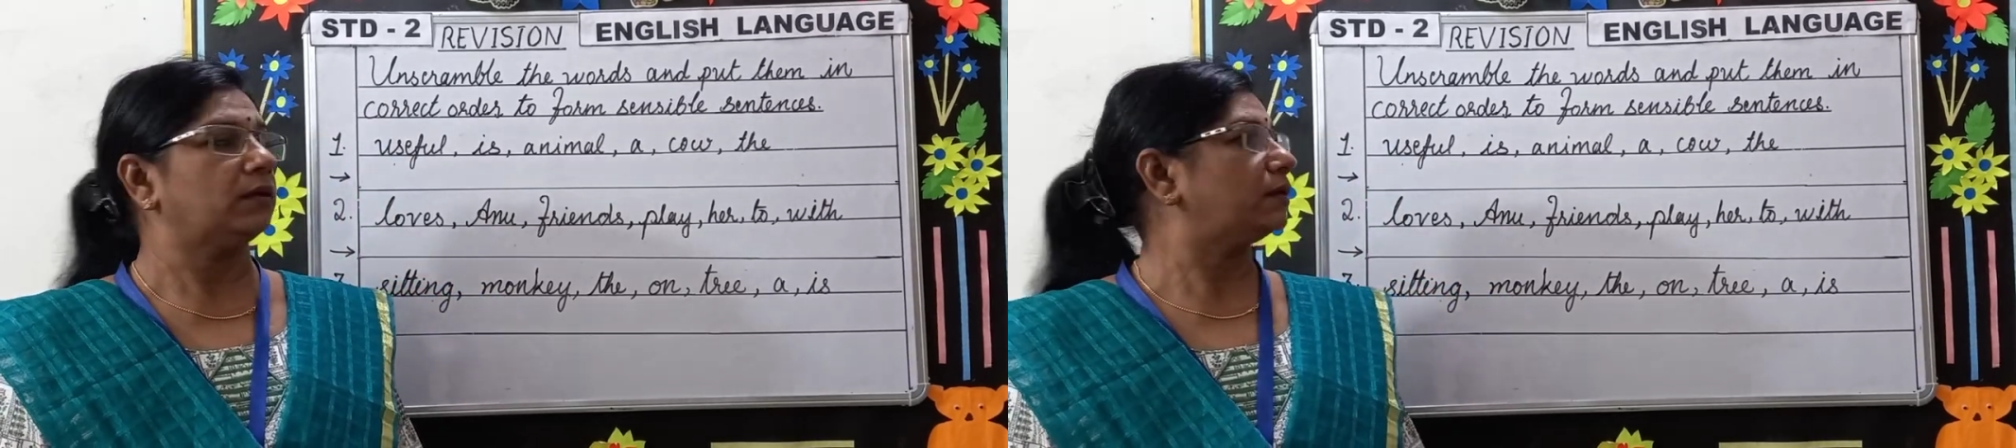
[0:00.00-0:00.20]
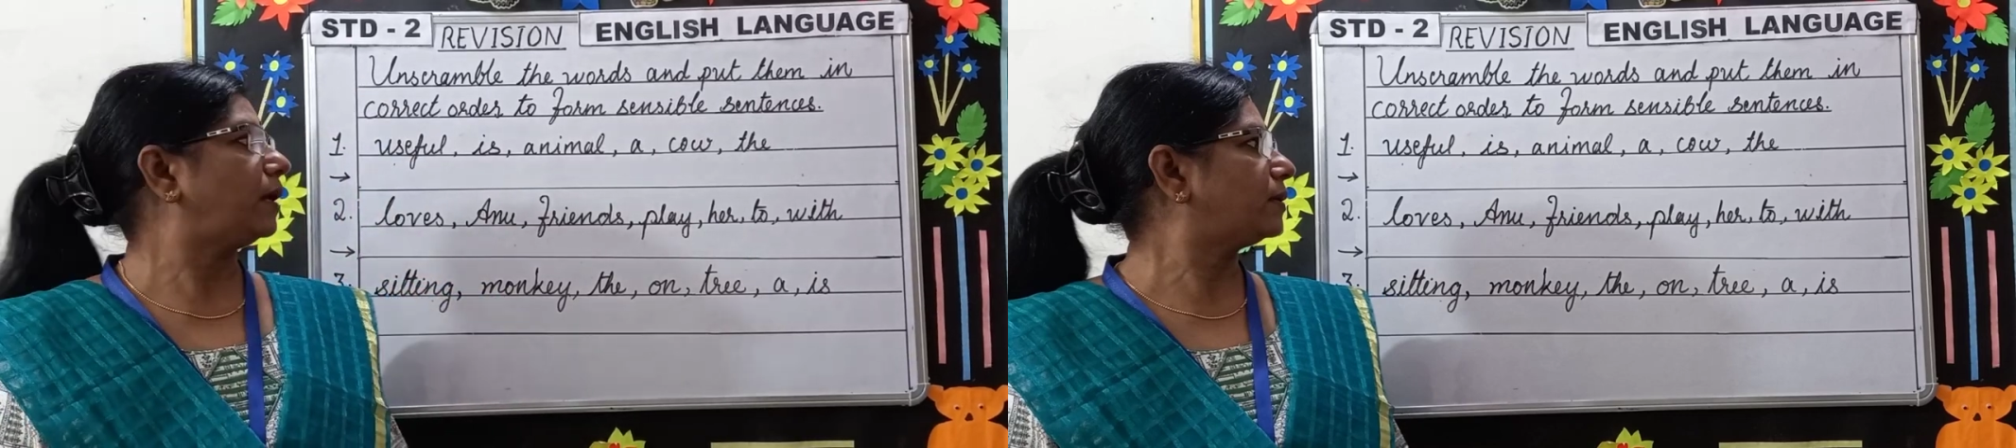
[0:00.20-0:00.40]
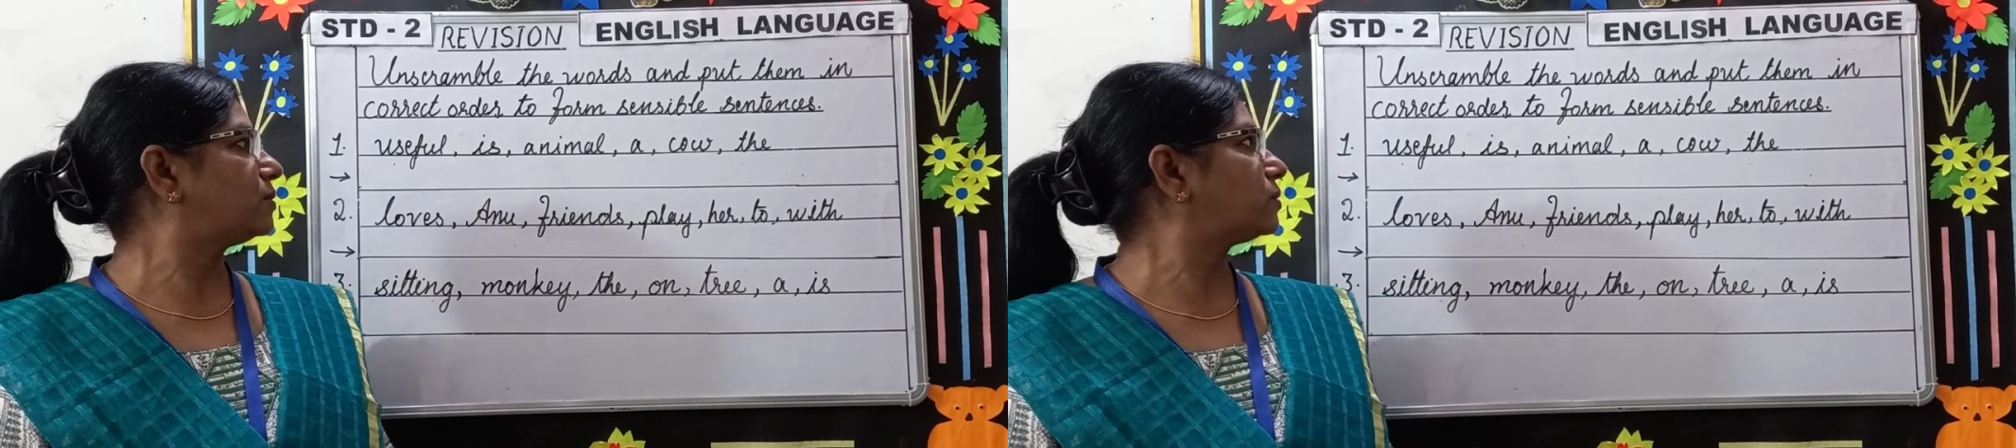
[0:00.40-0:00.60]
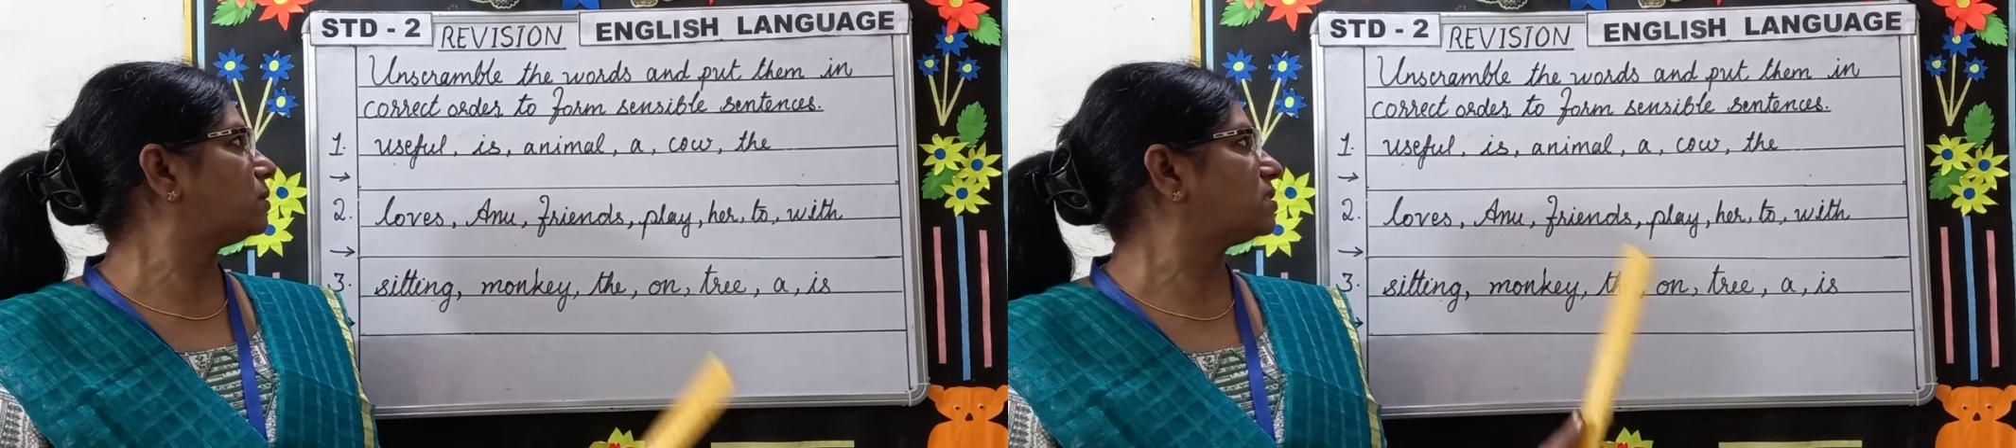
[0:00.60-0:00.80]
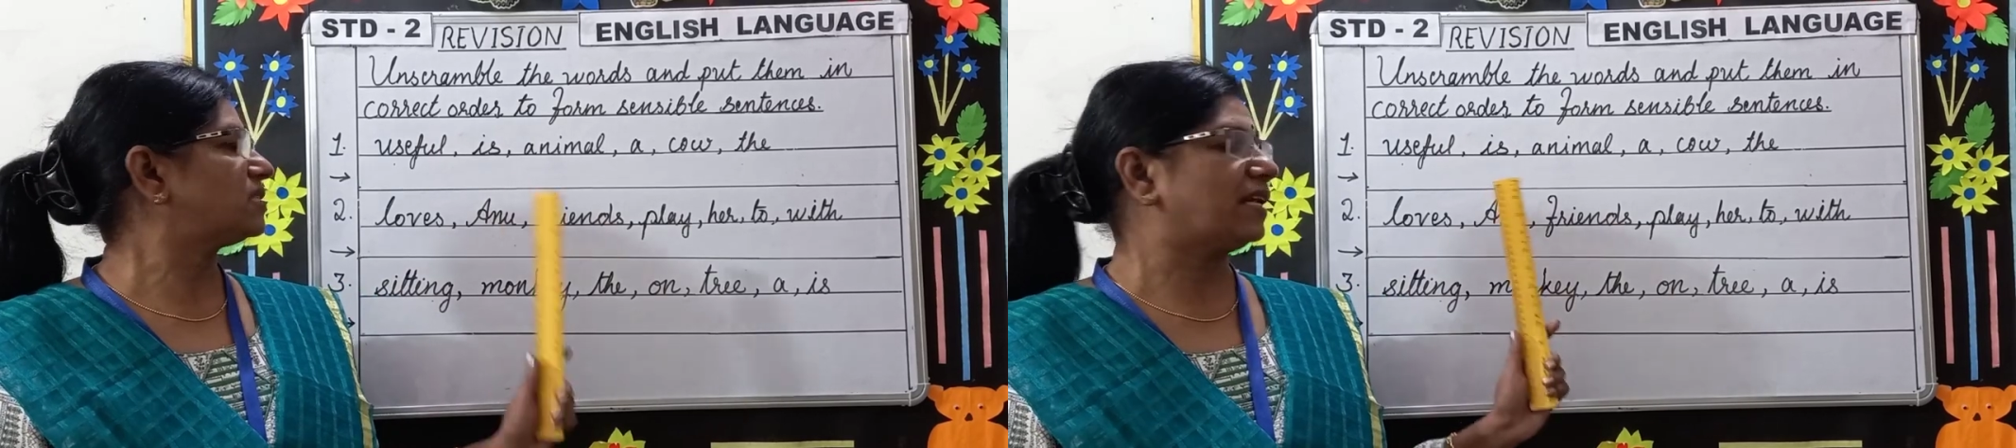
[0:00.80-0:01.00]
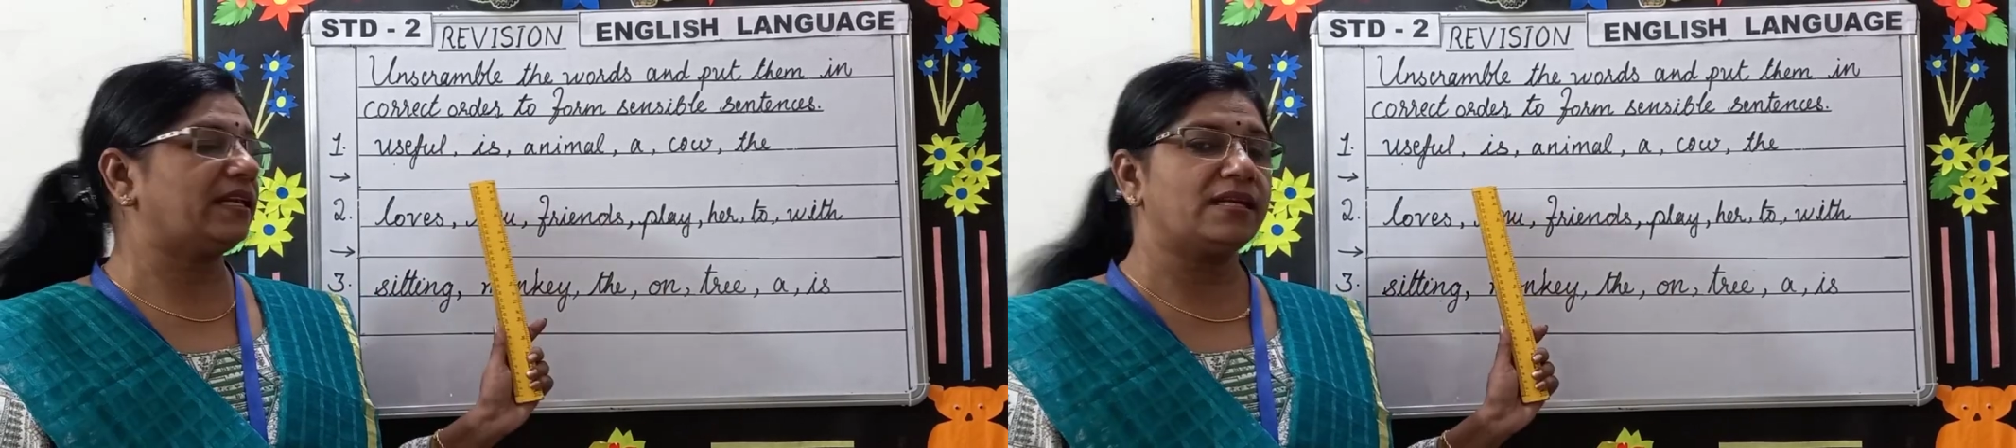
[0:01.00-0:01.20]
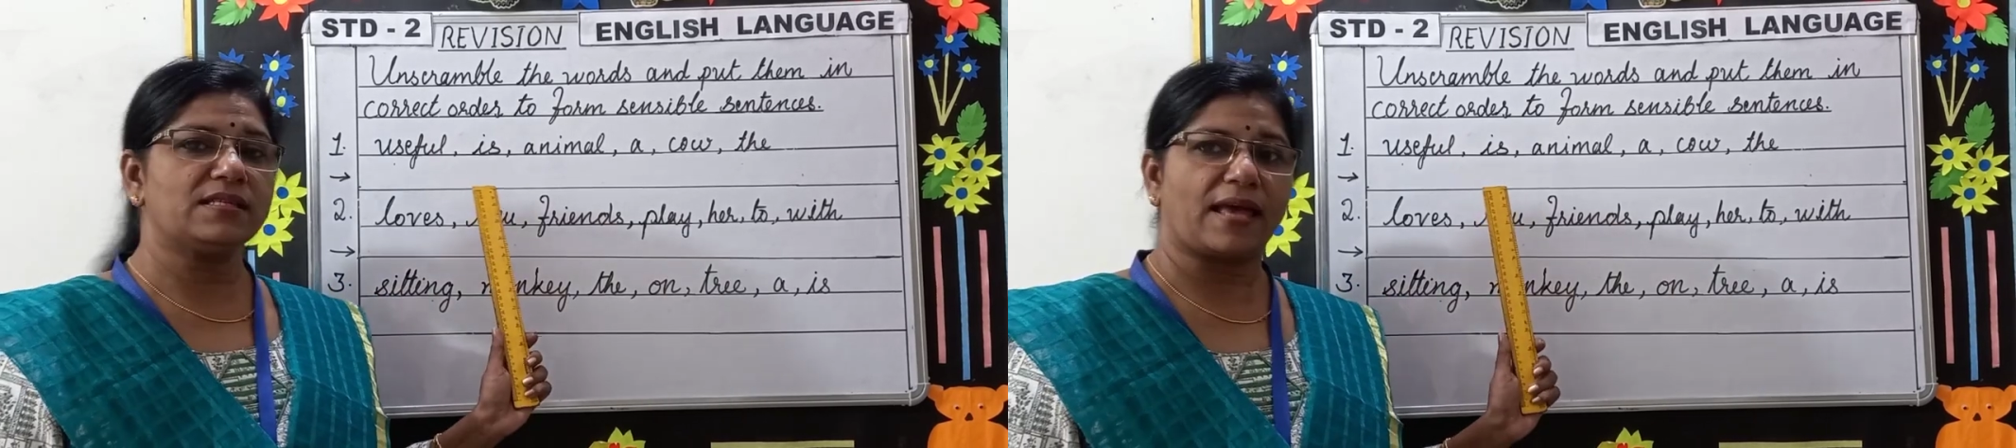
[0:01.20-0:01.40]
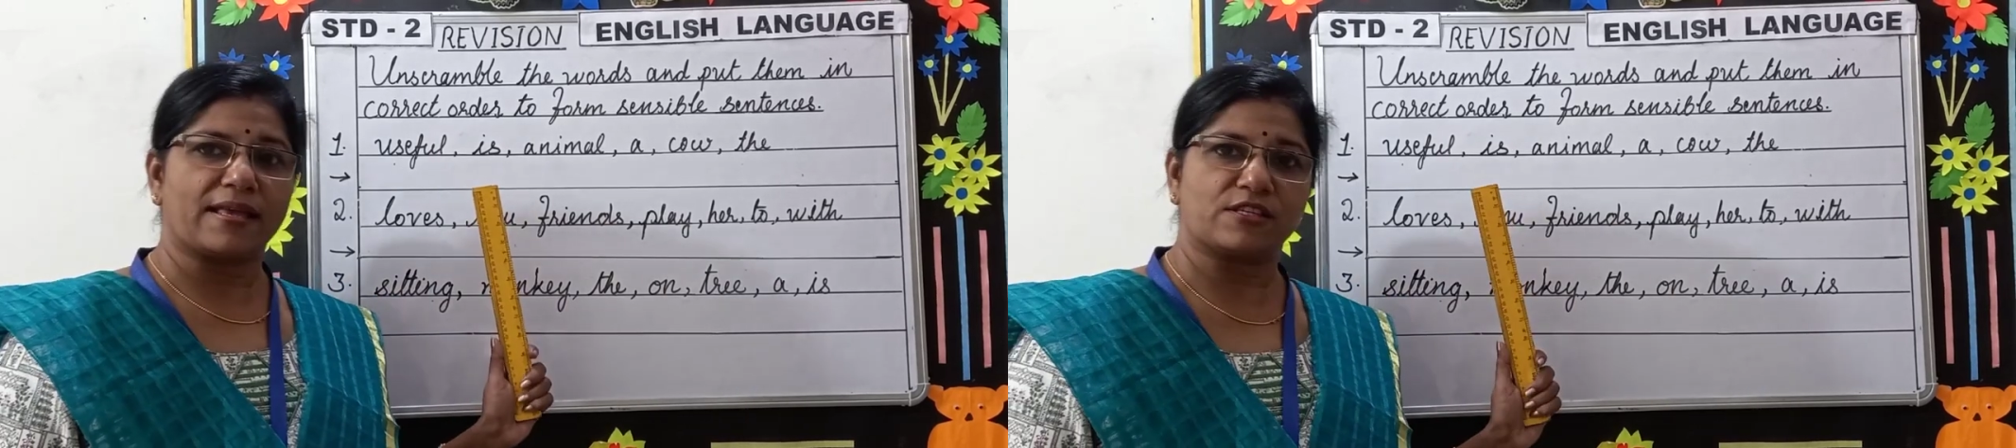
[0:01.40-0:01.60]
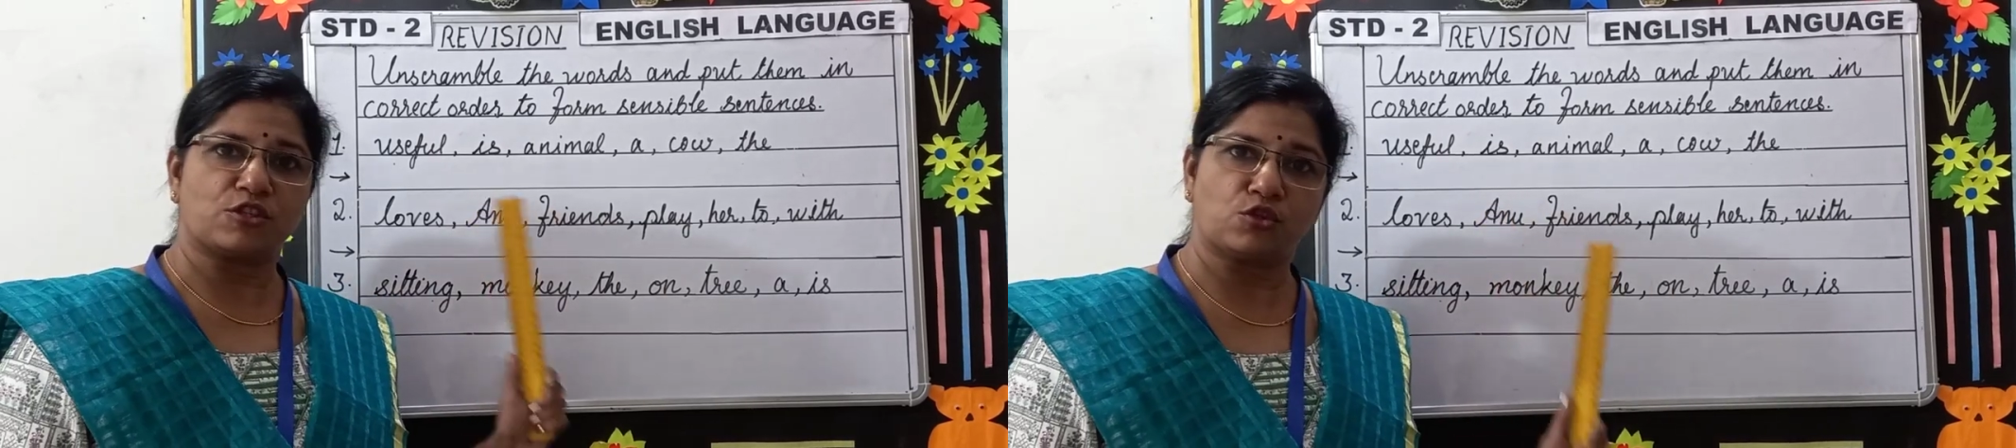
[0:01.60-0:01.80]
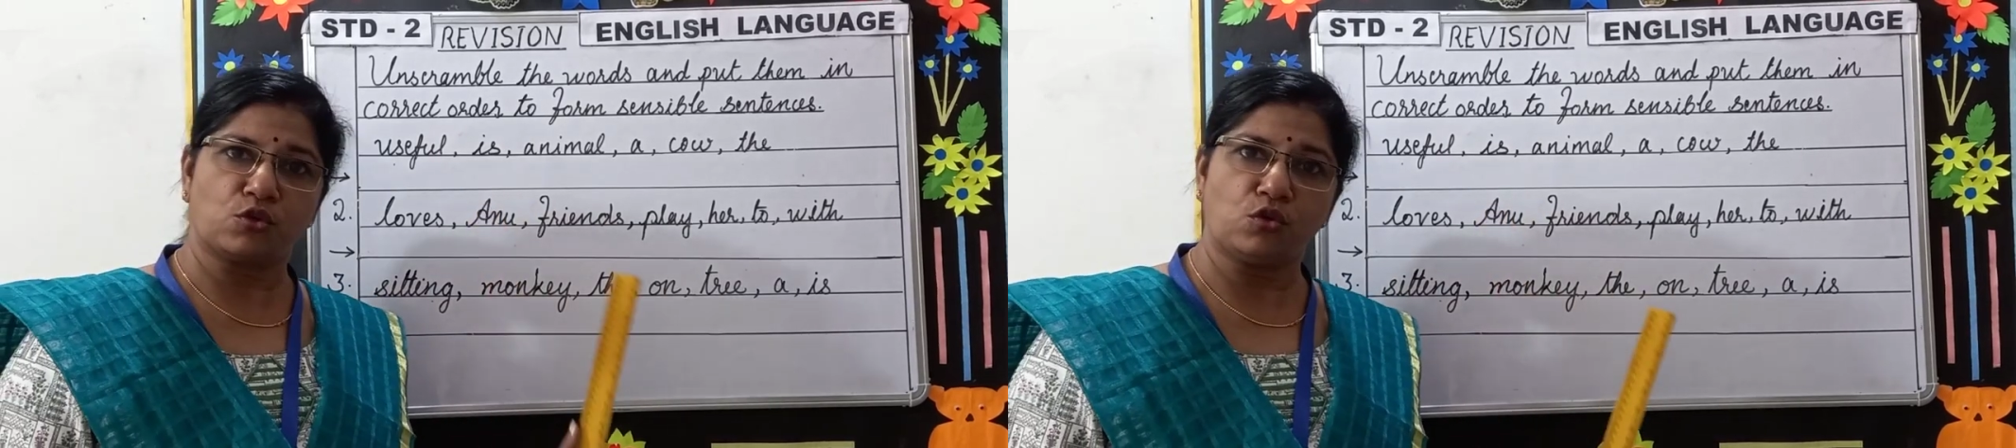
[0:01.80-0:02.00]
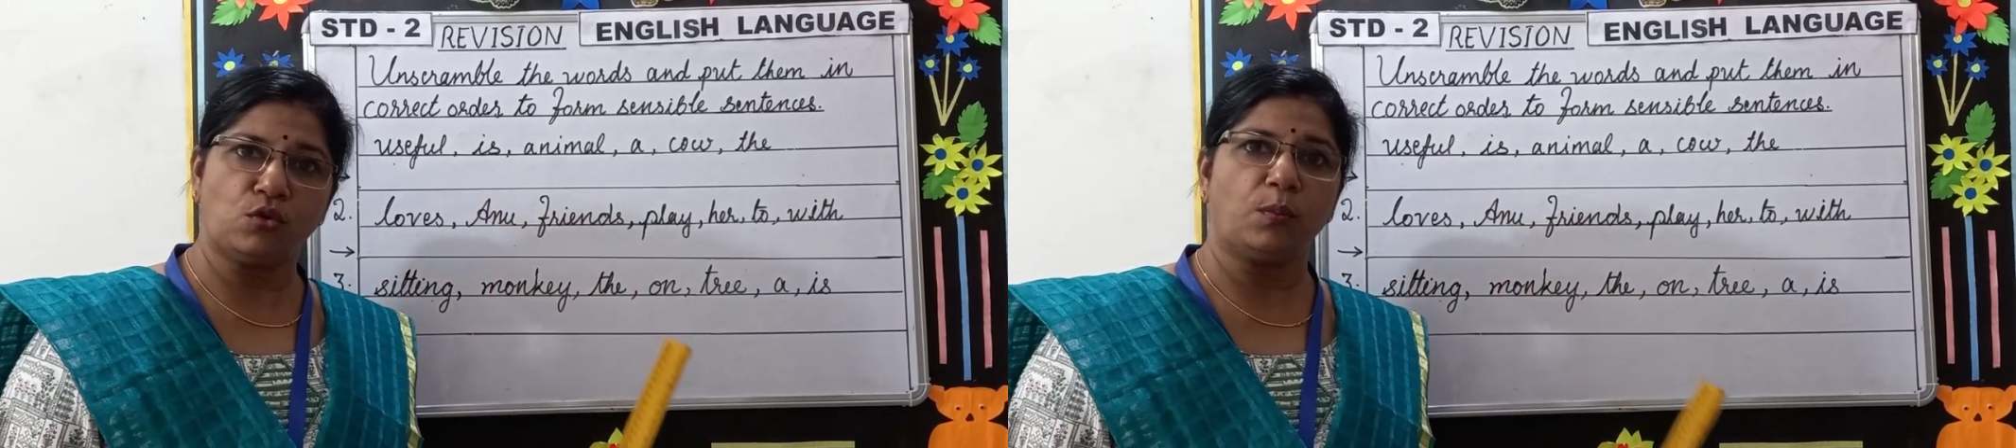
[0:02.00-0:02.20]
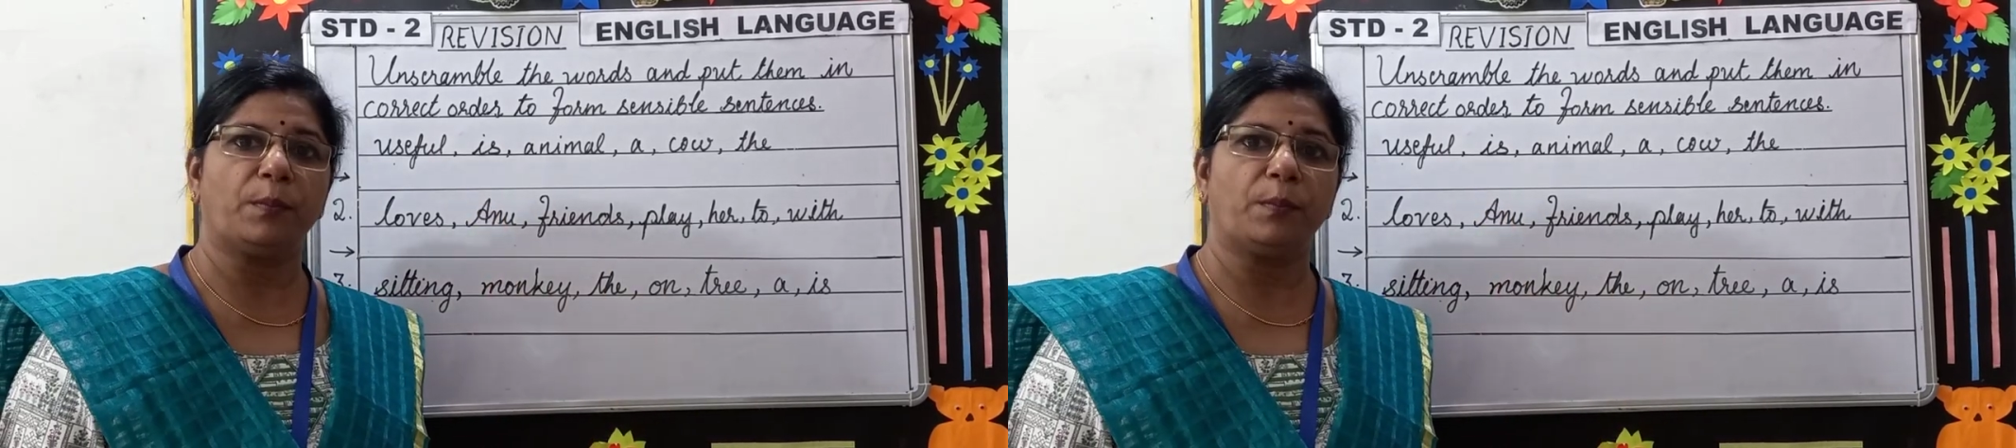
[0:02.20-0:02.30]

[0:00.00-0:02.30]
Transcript: that a sentence has two